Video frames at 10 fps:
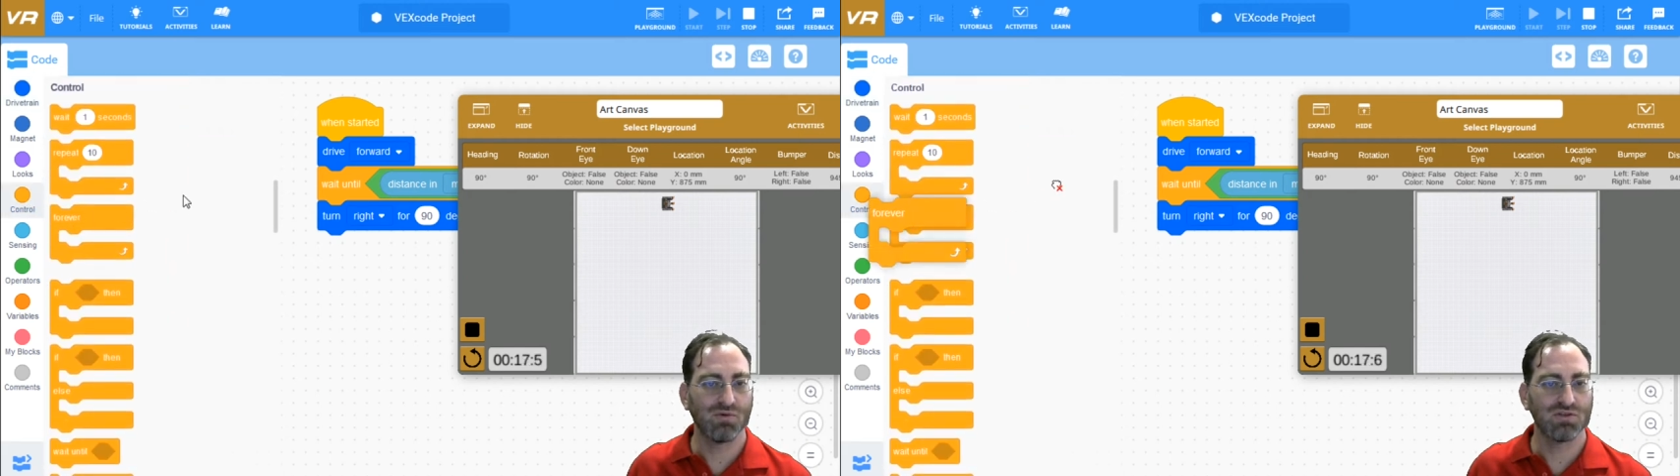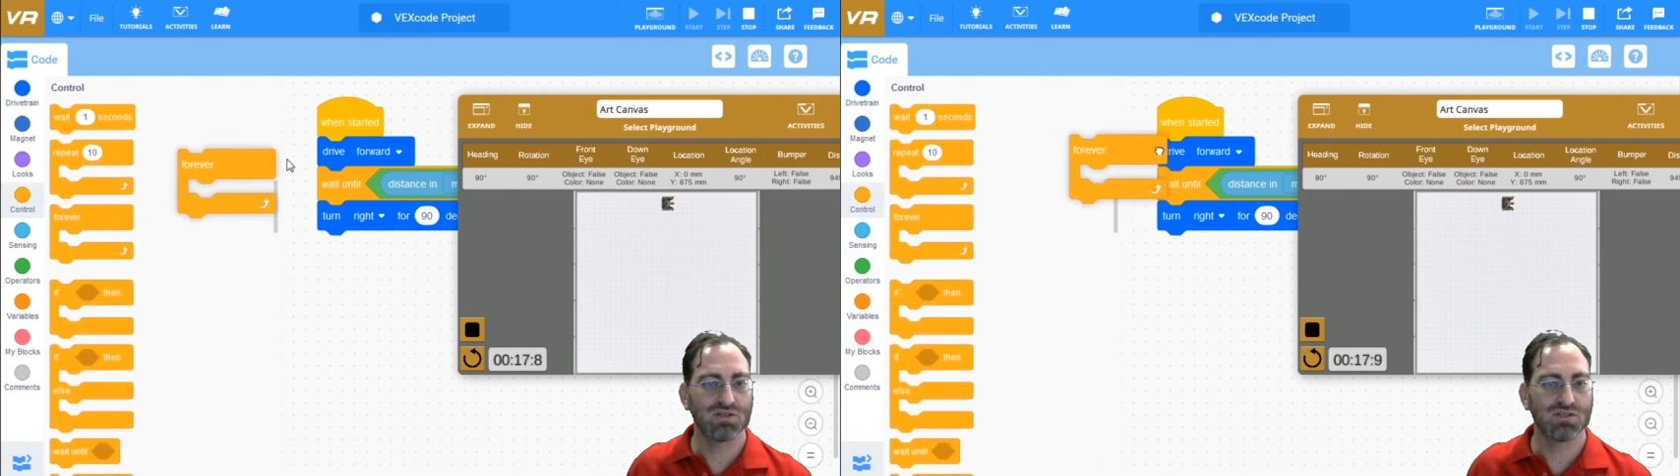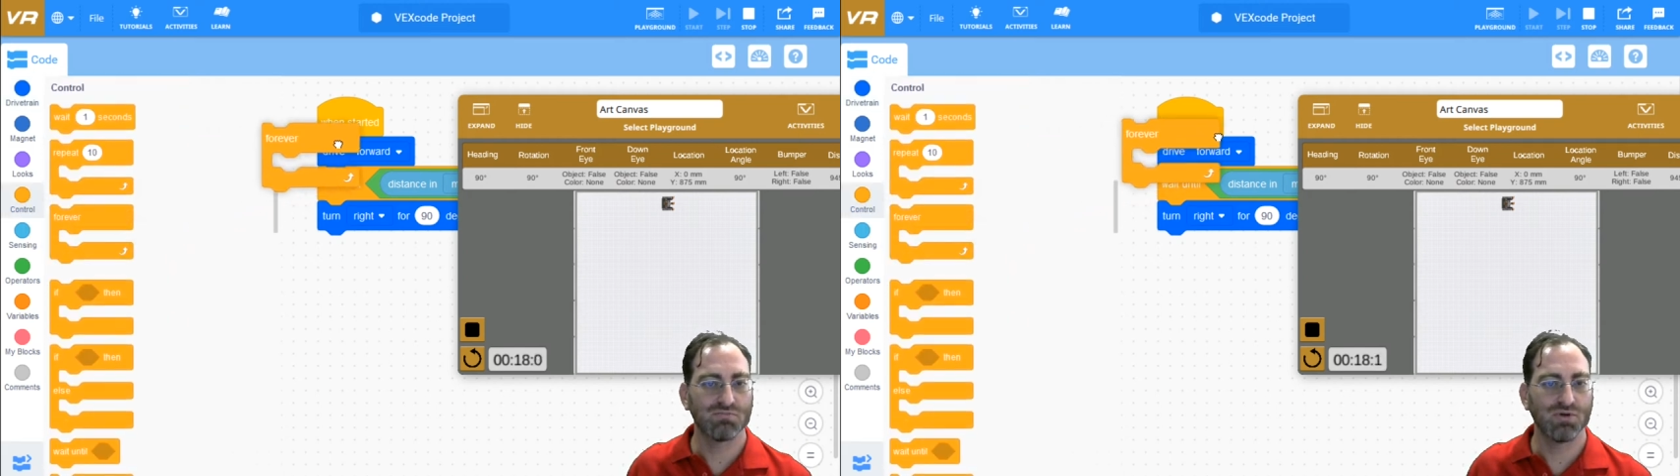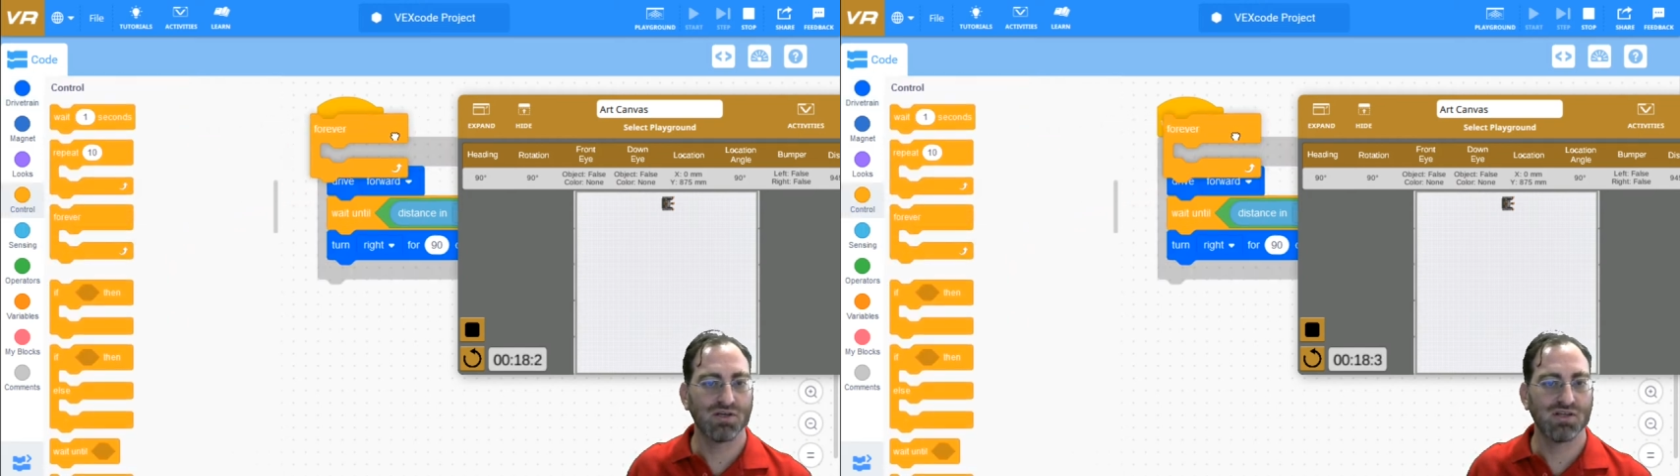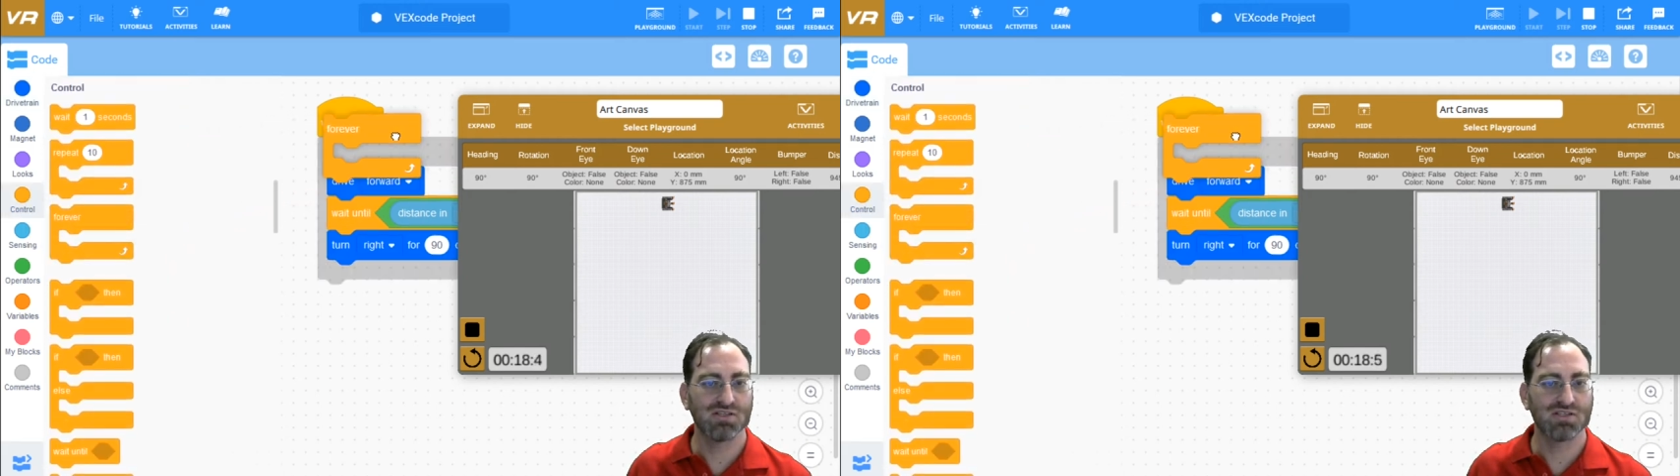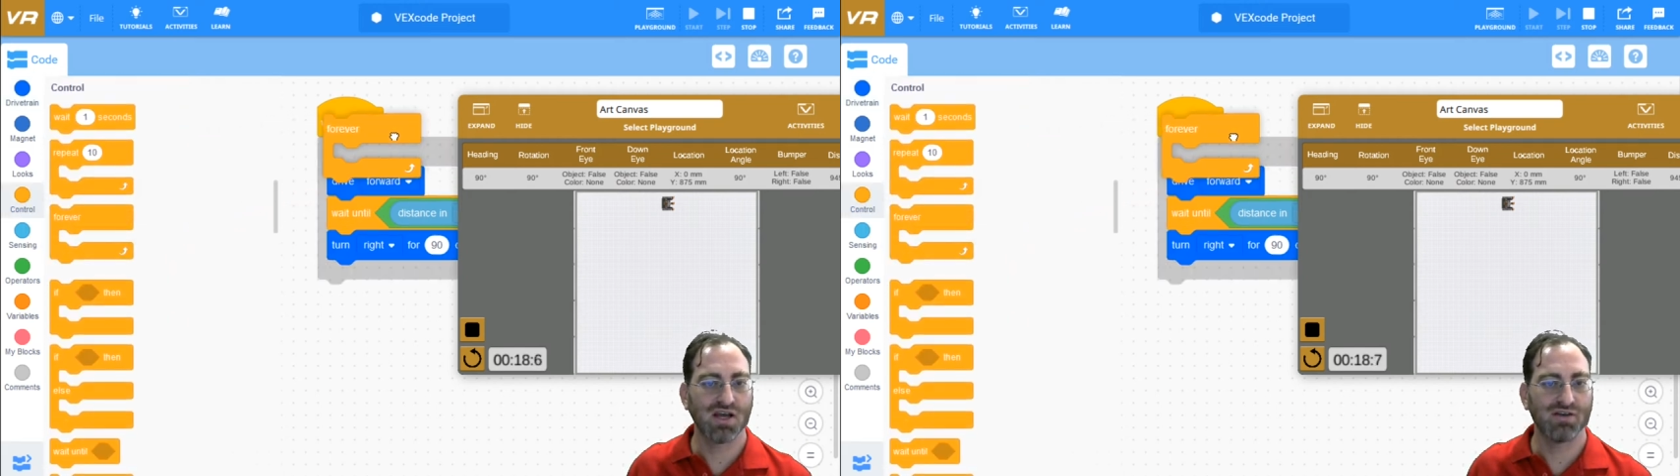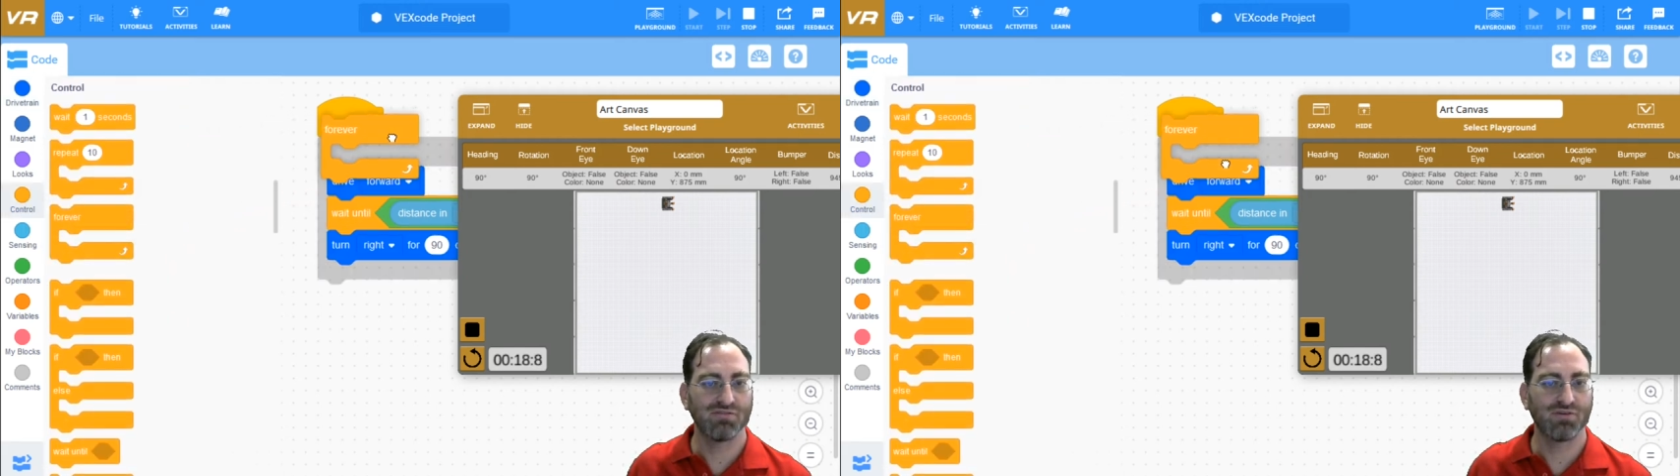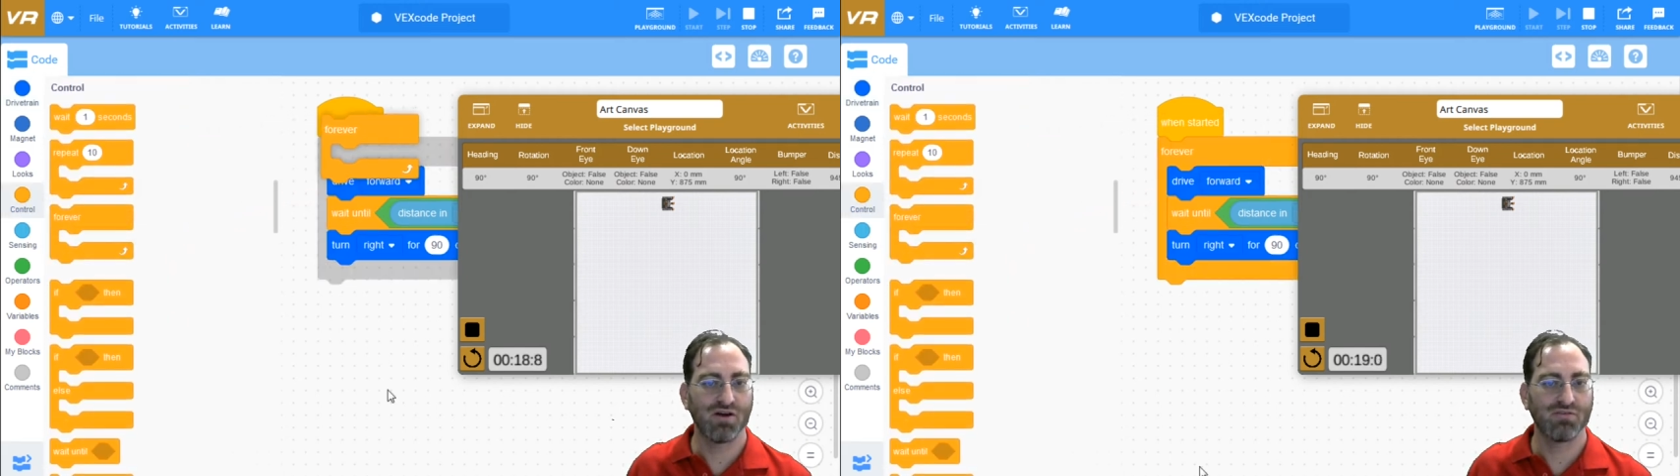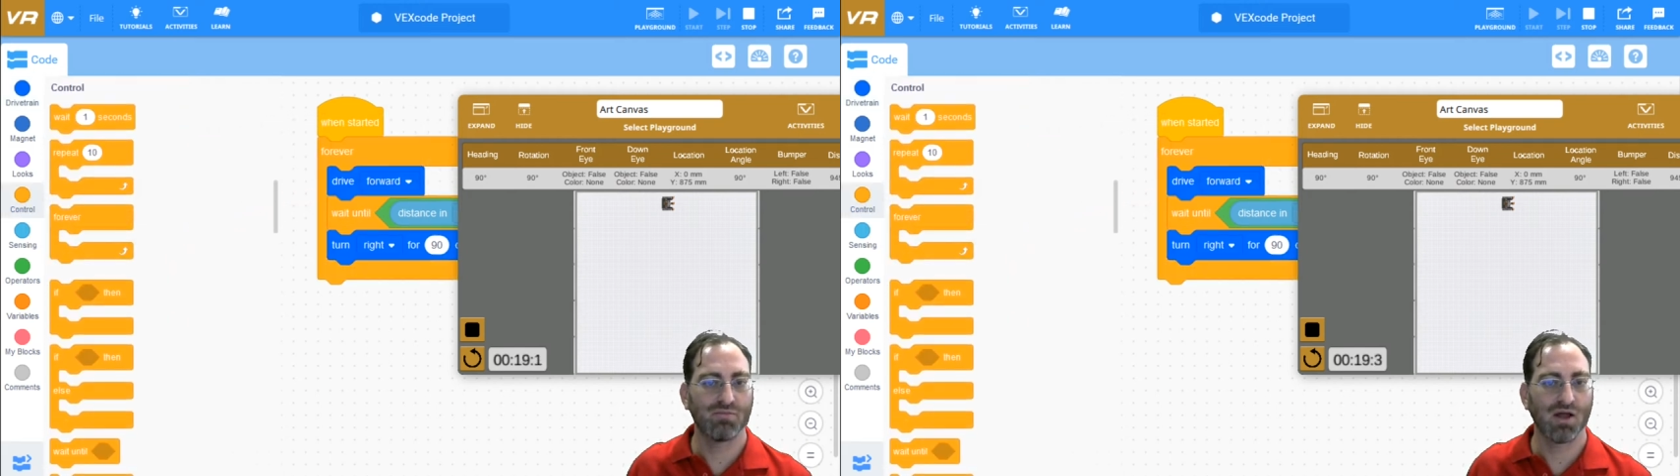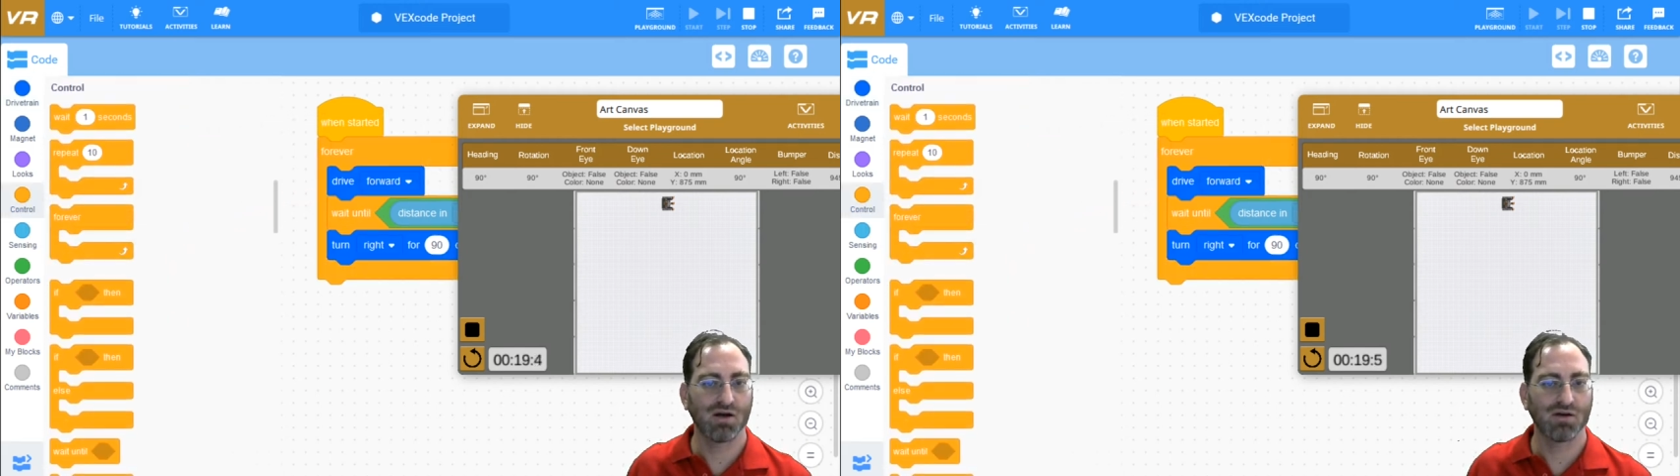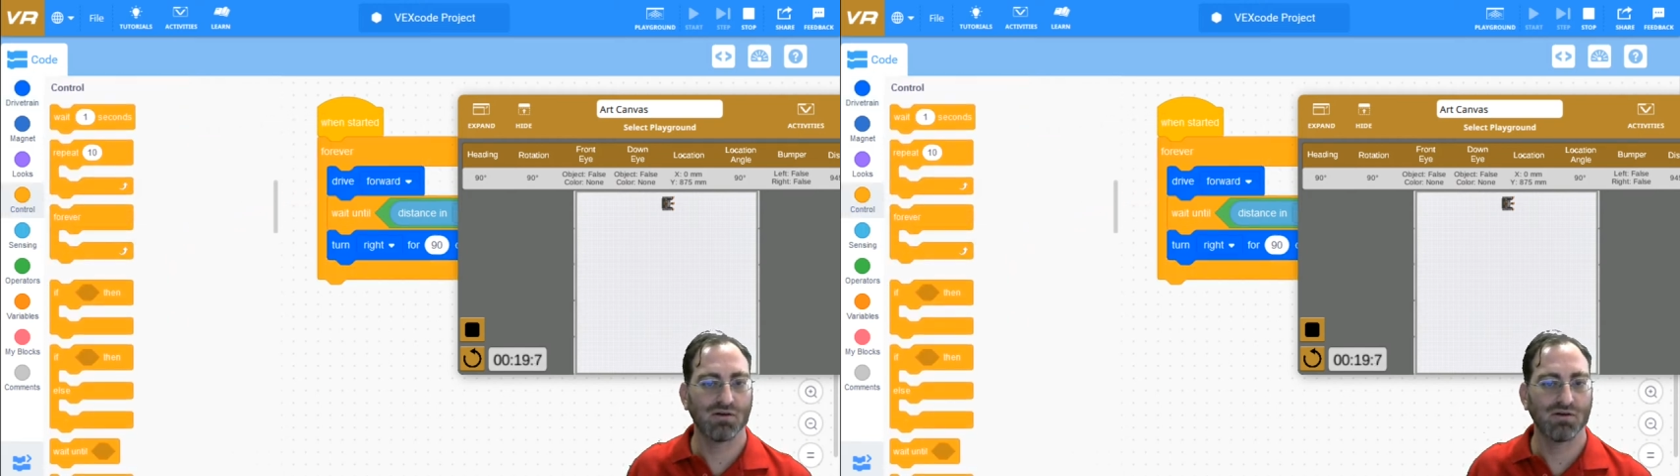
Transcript: We just put it inside a forever block.